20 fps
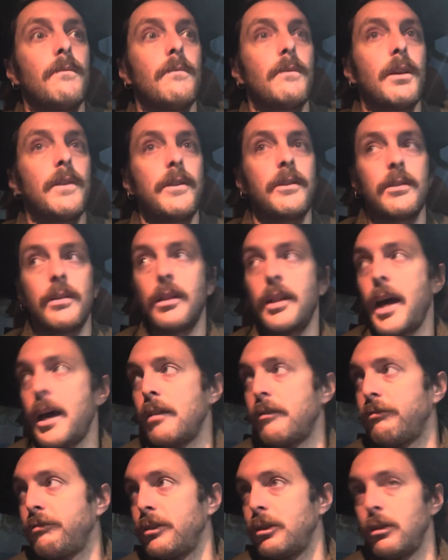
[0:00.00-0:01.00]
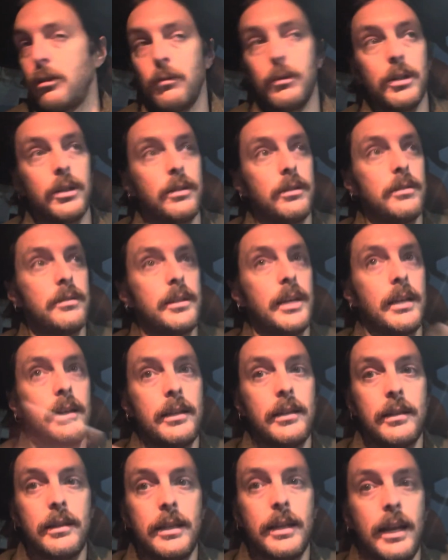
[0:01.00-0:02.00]
there's a lot of field workers that
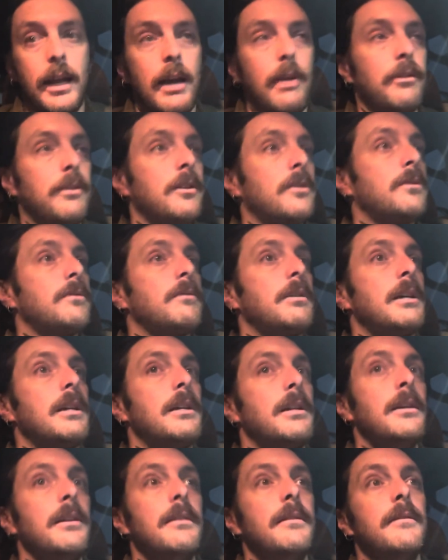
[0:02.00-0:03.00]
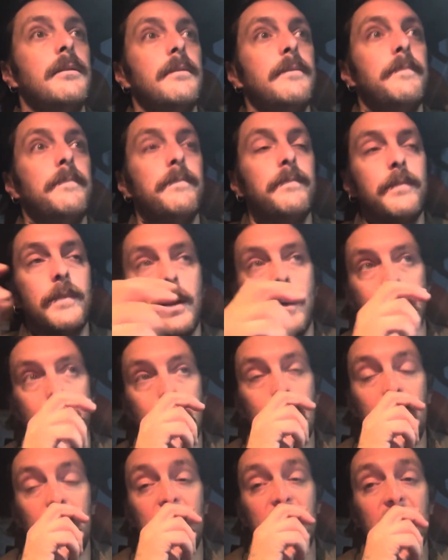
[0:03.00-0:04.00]
need to get out this way
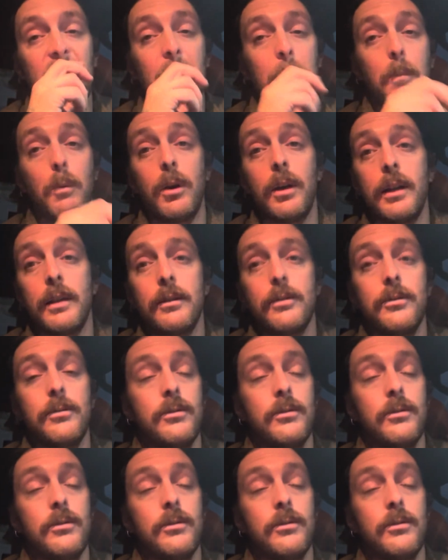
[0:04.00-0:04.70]
early in the morning to